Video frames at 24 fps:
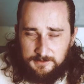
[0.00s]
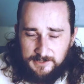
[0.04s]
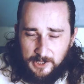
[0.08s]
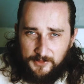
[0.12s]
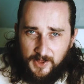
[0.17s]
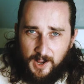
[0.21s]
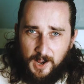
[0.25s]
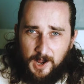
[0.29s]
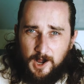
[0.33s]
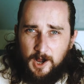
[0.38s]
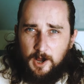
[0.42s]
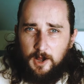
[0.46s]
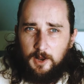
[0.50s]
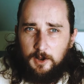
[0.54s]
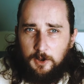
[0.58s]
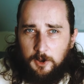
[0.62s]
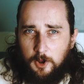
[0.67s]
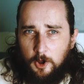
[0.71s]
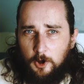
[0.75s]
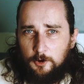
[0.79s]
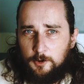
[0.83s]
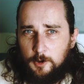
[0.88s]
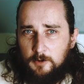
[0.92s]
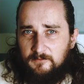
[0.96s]
Now, there are a
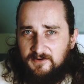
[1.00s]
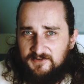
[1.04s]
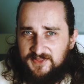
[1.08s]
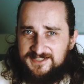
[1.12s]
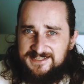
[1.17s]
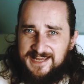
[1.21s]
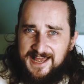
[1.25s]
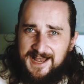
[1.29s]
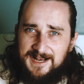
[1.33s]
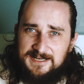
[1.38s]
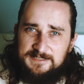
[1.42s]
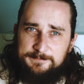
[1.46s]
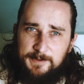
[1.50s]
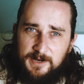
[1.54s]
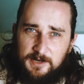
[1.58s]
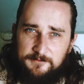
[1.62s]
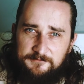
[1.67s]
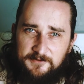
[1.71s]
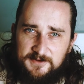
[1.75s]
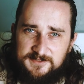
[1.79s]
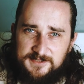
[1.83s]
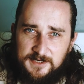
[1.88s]
lot of other tax benefits